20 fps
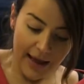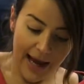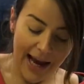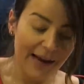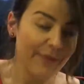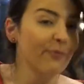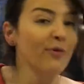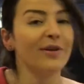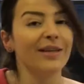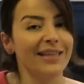
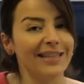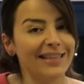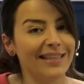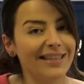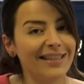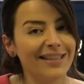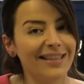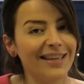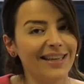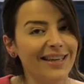aim for this.
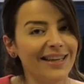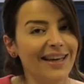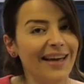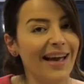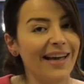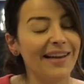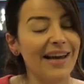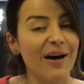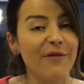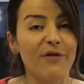
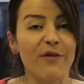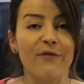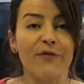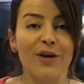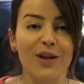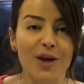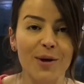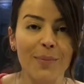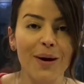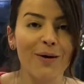And now if you
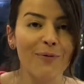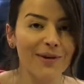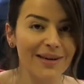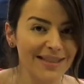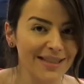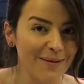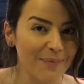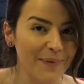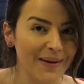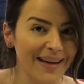follow my
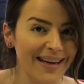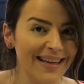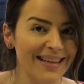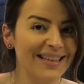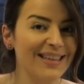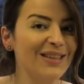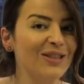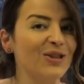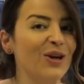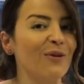recipe,
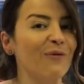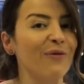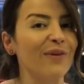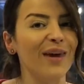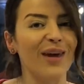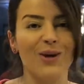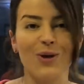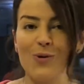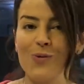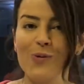don't
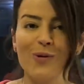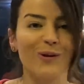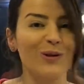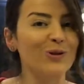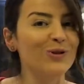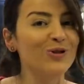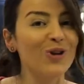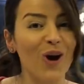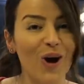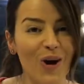forget you will
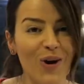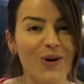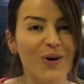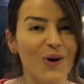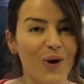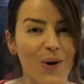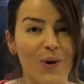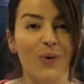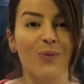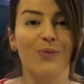not
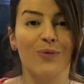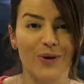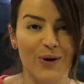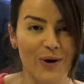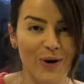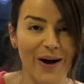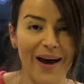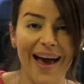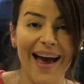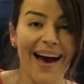go
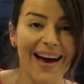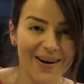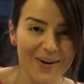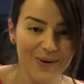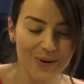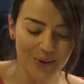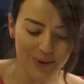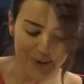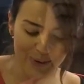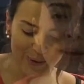wrong at
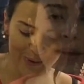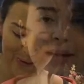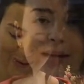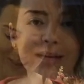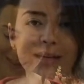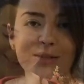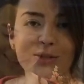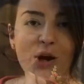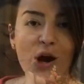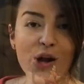all. It's been
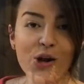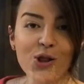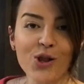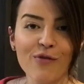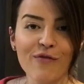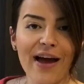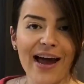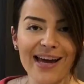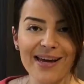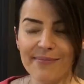a total
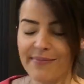of 8